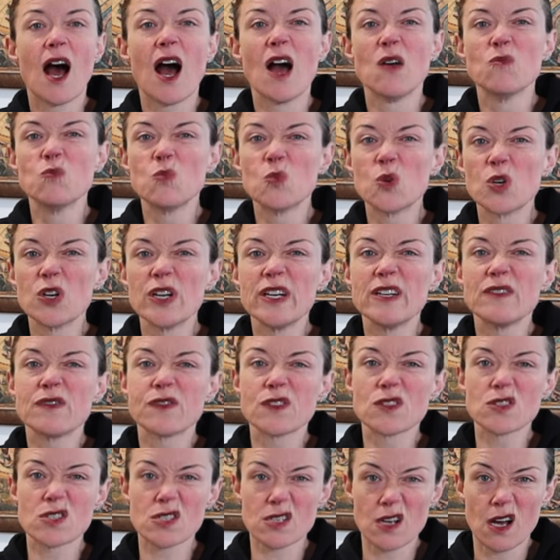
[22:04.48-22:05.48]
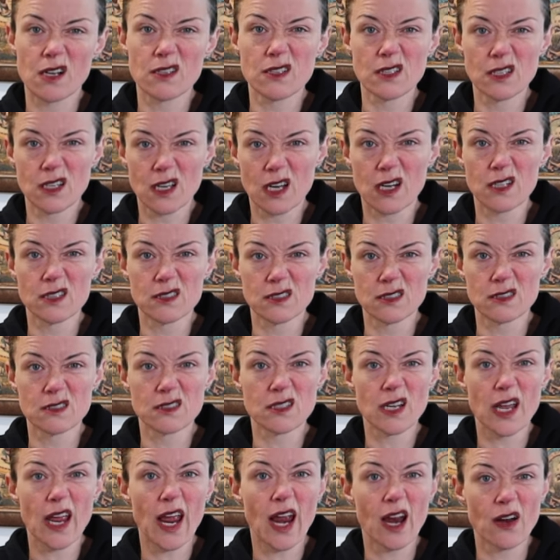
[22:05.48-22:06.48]
I'm worried for solid
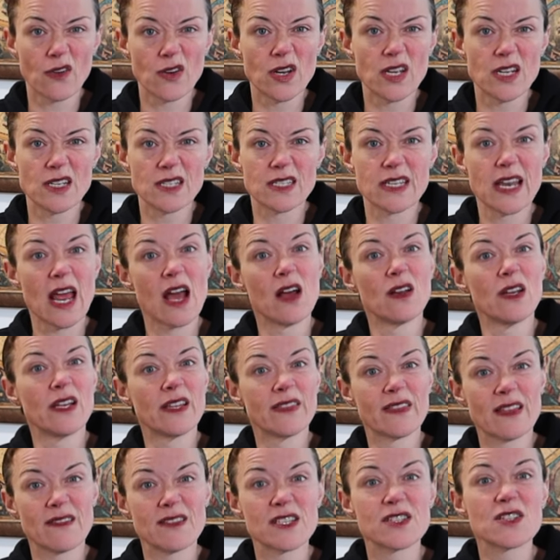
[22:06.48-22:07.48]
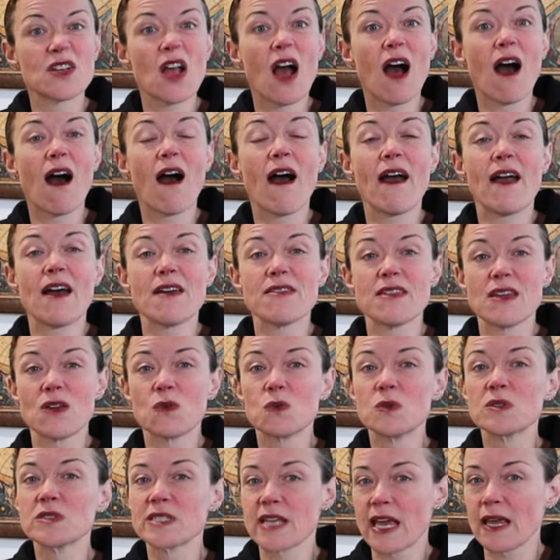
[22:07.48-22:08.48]
colored areas now, like the sky I think
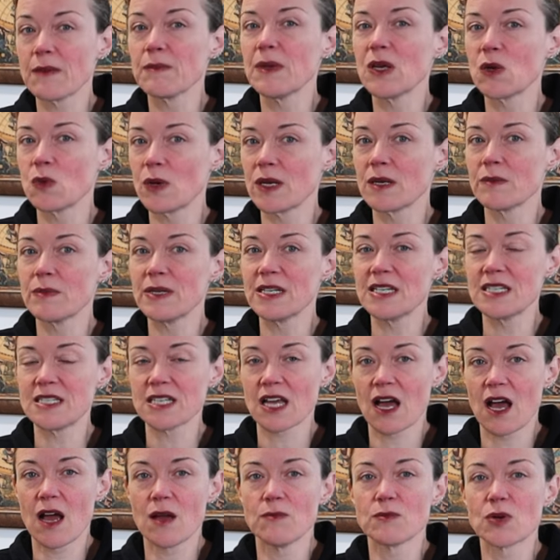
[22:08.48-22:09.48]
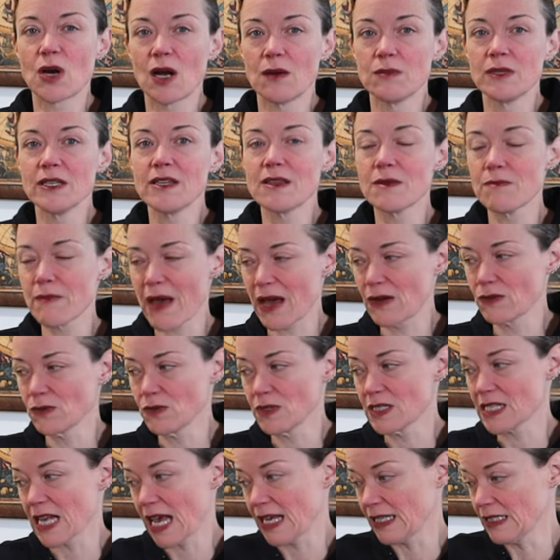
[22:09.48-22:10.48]
will take me quite a bit of time, probably the
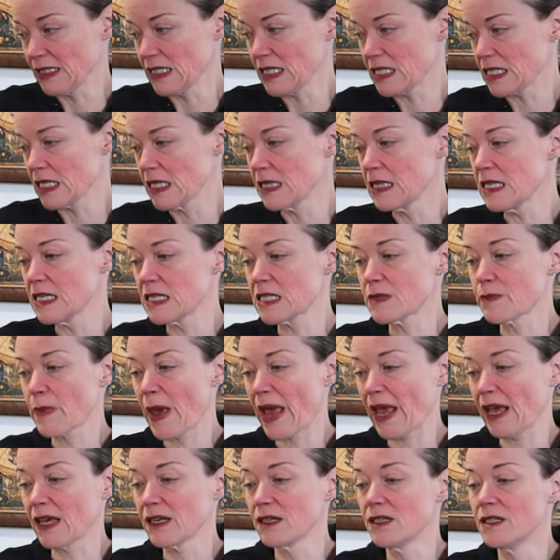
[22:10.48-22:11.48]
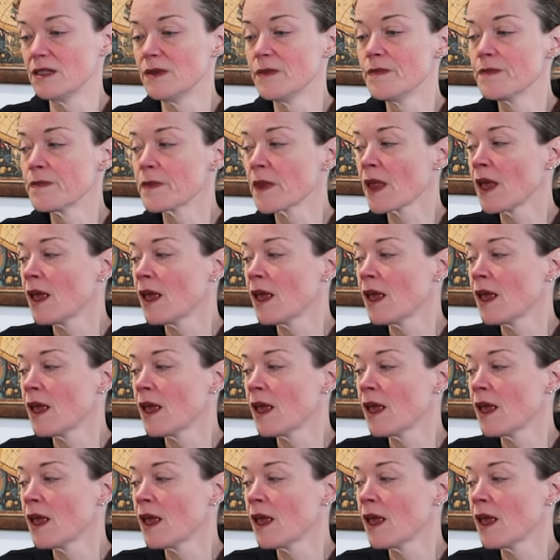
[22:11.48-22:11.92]
mountains, at least in this panel.